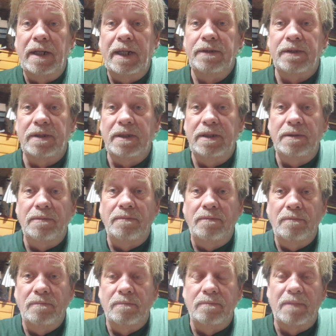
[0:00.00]
engine
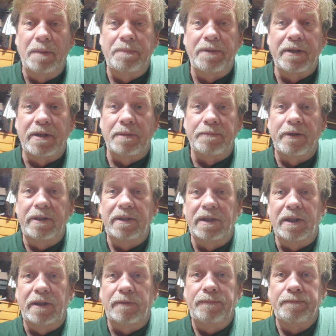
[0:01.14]
in my pickup right
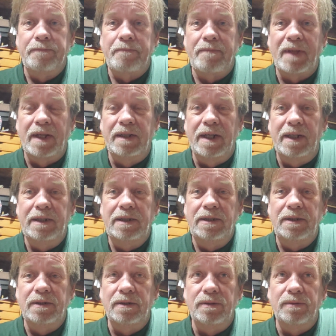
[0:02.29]
now, a
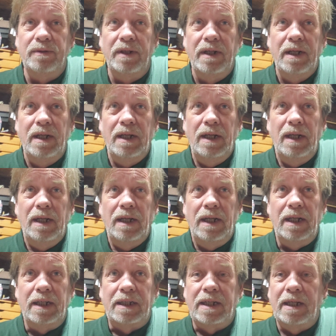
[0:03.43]
92,
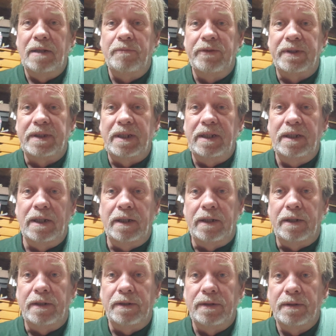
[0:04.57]
it came with
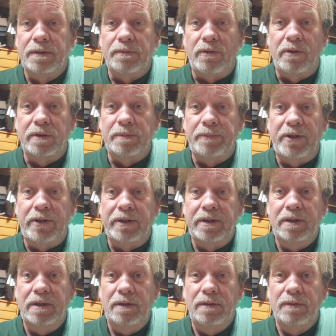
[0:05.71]
a throttle
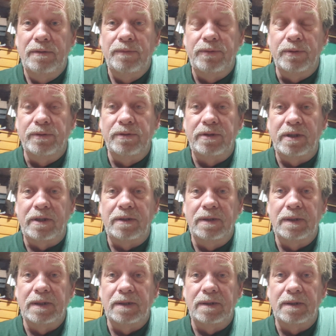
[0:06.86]
body fuel injection
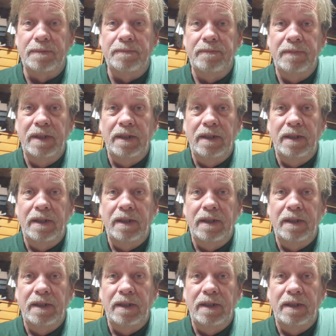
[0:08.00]
system,